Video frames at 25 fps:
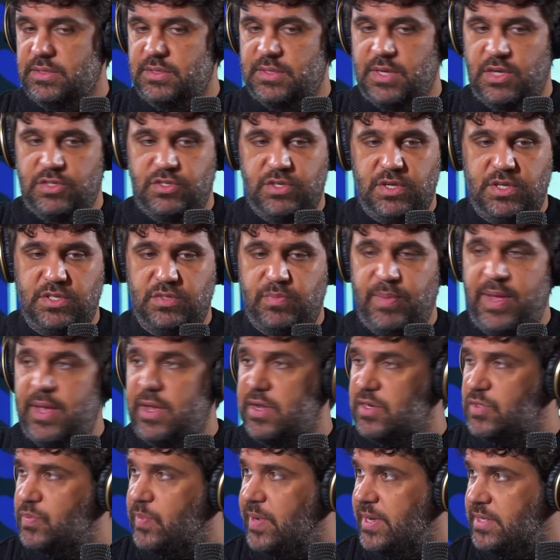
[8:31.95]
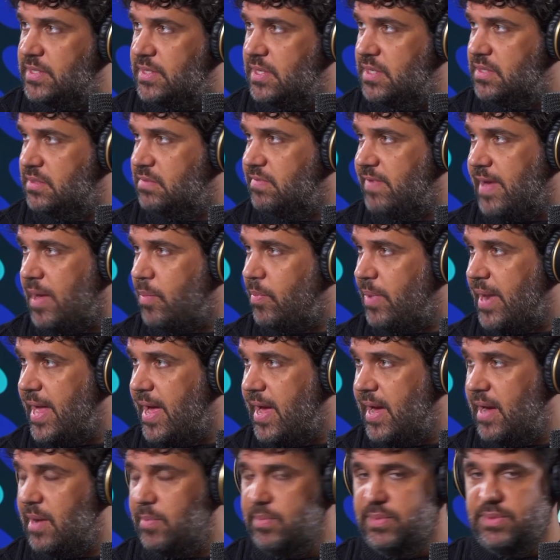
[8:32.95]
such as maker spaces, fab
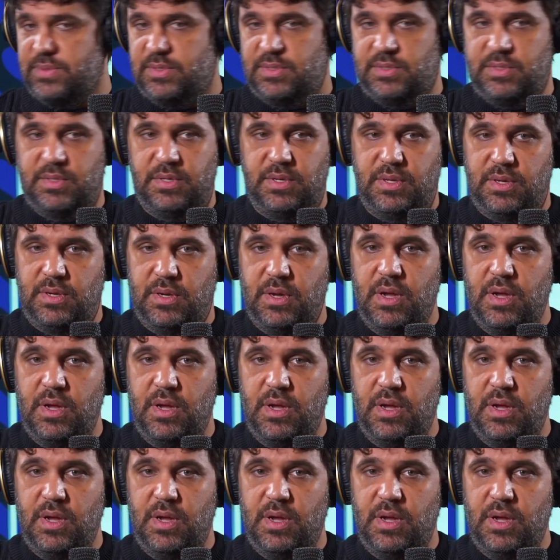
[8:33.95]
labs,